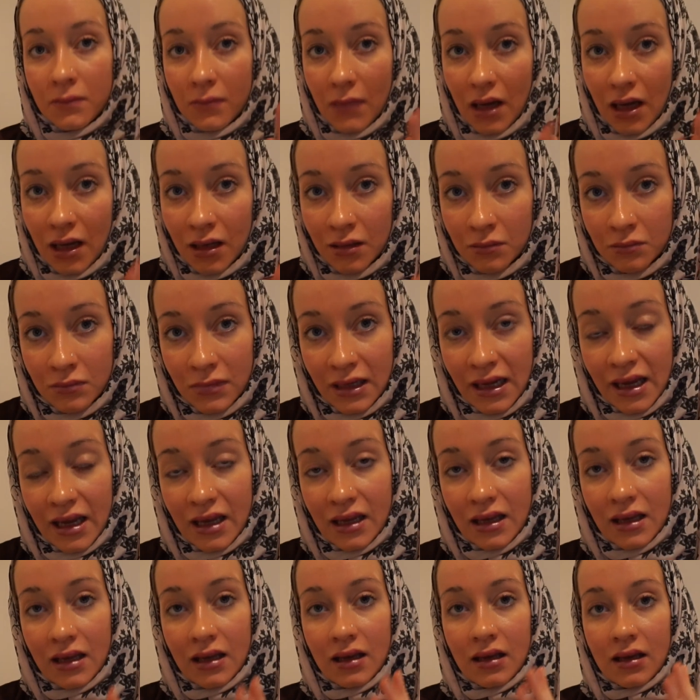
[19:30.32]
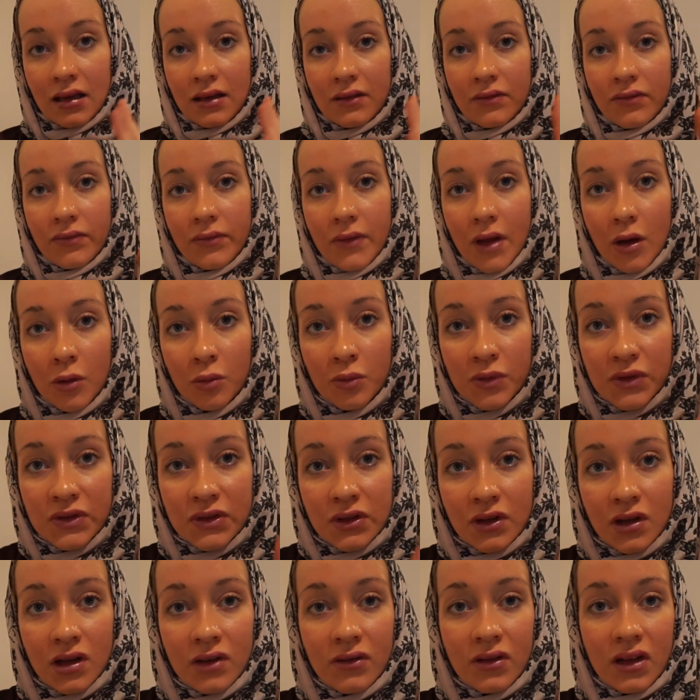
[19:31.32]
I'm like
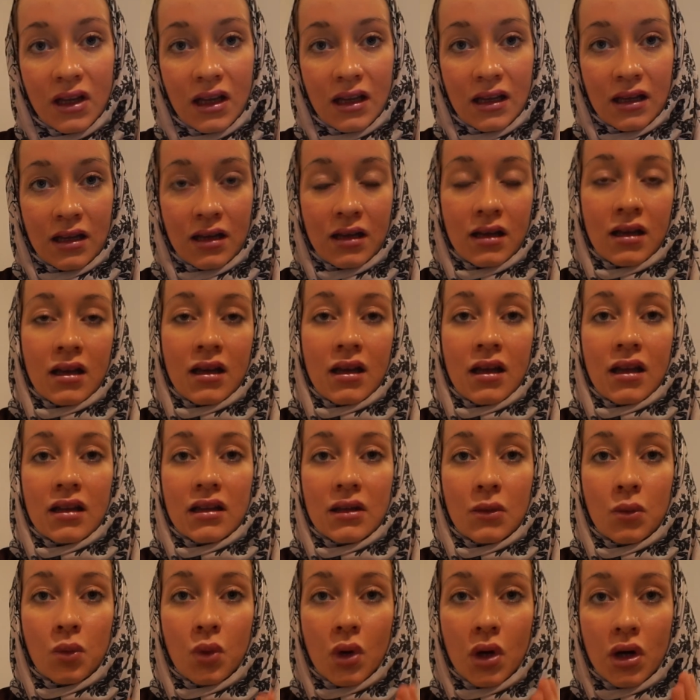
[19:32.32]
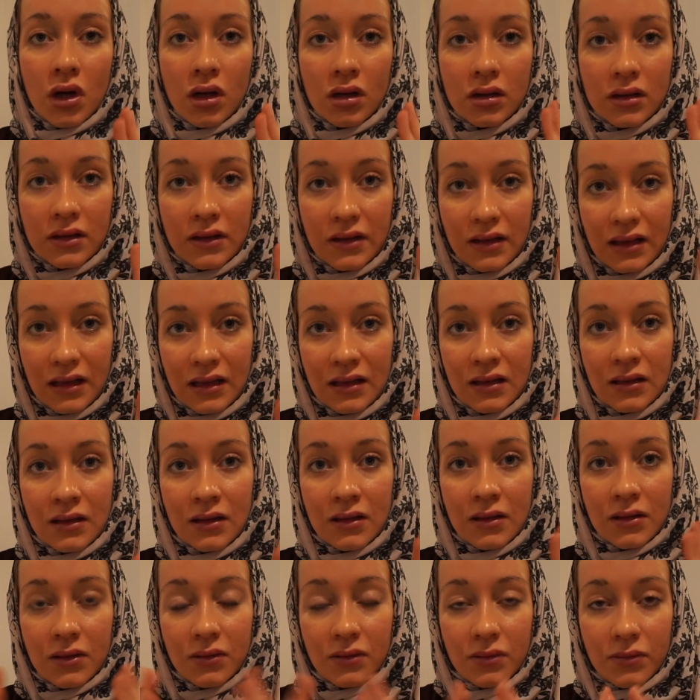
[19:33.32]
observing the world
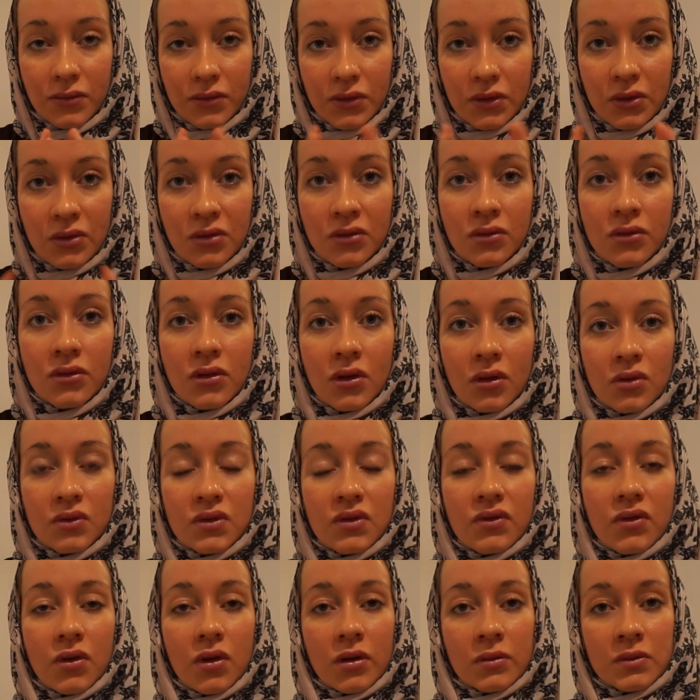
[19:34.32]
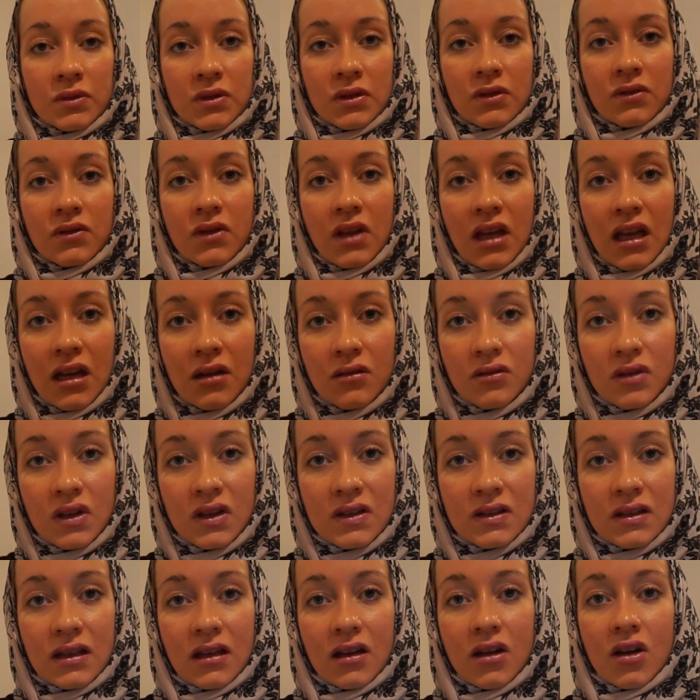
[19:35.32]
through those forms of
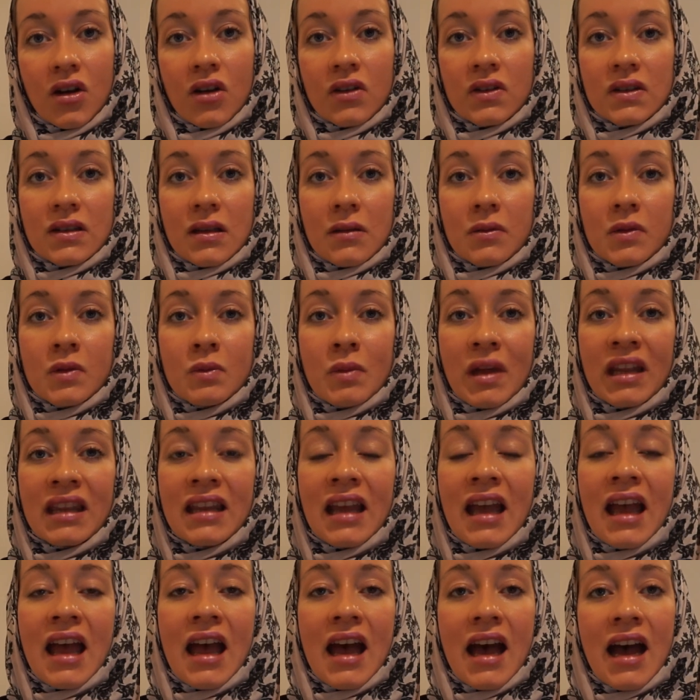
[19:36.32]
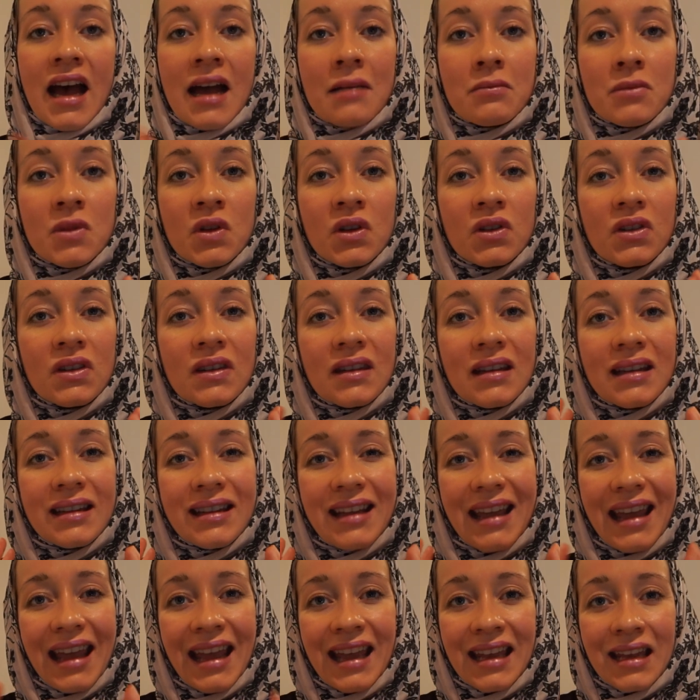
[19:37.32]
theories and concepts, but I'm not in
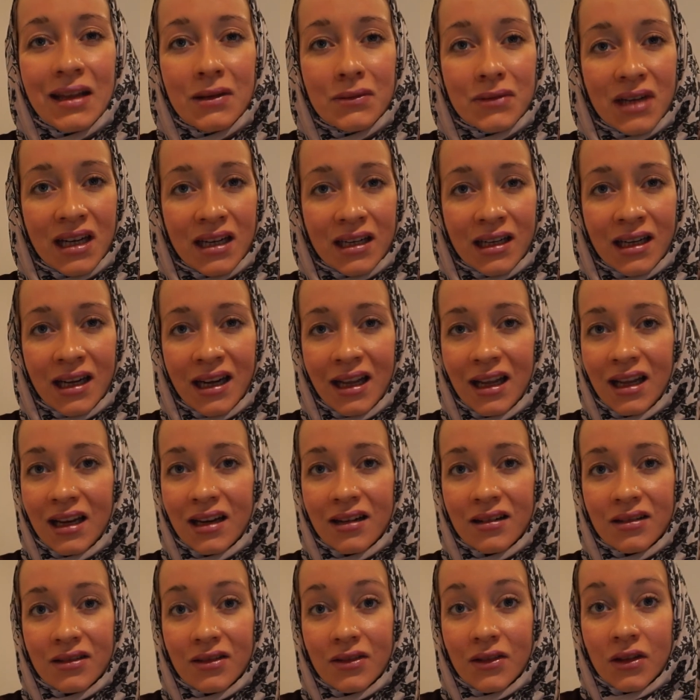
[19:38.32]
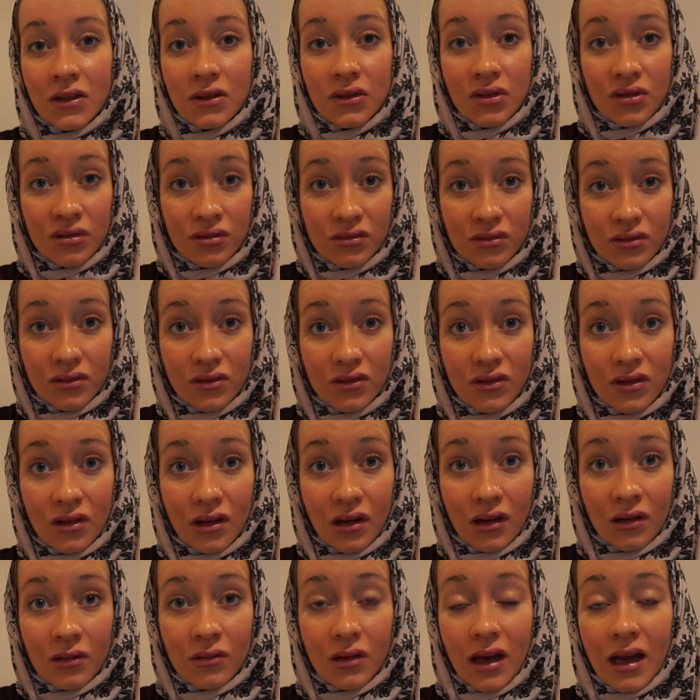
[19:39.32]
anywhere near the truth, you know.